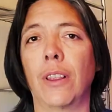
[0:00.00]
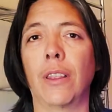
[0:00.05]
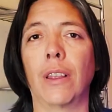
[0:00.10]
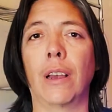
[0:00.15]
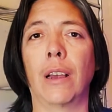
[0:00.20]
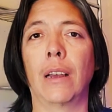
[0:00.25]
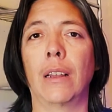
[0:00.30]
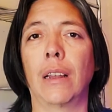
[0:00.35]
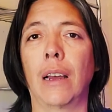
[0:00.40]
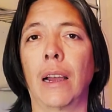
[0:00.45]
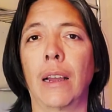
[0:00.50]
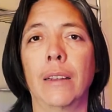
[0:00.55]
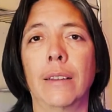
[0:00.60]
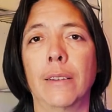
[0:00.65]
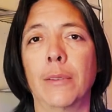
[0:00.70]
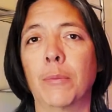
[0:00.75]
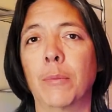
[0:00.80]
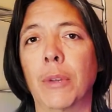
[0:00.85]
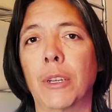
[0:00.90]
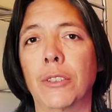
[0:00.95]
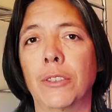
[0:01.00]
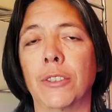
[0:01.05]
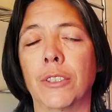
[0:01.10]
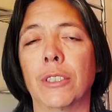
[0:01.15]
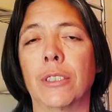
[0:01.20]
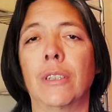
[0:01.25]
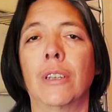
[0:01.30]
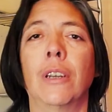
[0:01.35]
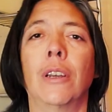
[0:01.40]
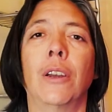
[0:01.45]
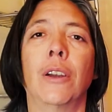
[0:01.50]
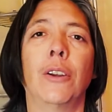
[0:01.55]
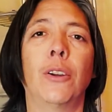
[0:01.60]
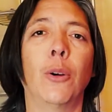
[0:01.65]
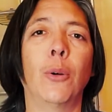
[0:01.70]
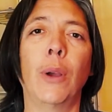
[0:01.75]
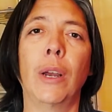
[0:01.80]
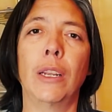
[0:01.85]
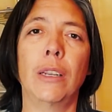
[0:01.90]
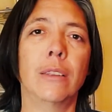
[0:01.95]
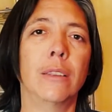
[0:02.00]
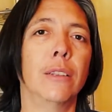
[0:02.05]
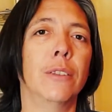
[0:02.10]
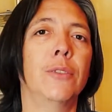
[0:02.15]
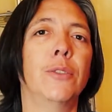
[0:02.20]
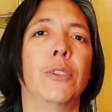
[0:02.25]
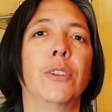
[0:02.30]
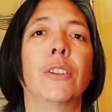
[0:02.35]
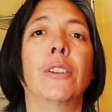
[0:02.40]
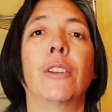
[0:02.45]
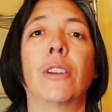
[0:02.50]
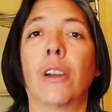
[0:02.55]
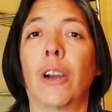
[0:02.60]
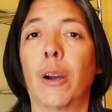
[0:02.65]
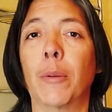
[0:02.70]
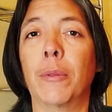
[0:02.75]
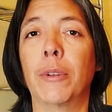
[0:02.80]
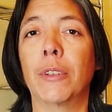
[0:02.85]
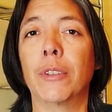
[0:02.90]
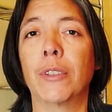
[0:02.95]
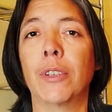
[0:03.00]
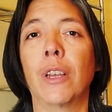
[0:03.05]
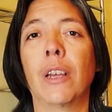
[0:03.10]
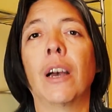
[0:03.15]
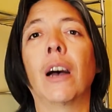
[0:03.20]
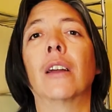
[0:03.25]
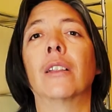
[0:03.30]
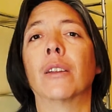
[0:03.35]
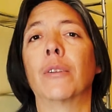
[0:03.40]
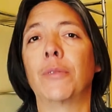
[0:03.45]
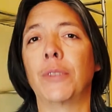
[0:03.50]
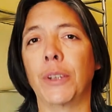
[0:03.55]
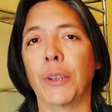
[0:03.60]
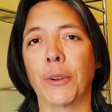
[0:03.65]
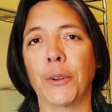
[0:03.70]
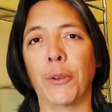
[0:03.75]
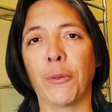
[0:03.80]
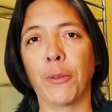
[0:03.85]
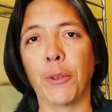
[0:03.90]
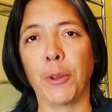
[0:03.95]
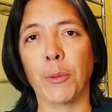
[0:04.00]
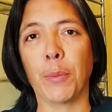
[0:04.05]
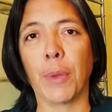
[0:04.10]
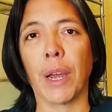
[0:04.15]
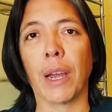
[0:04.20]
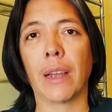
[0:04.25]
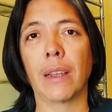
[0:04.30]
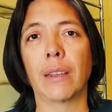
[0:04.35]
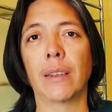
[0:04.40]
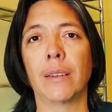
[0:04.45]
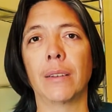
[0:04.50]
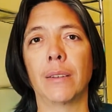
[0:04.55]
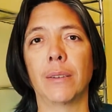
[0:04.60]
that I didn't mention, go ahead and list it in the comments. I'd love to hear your feedback.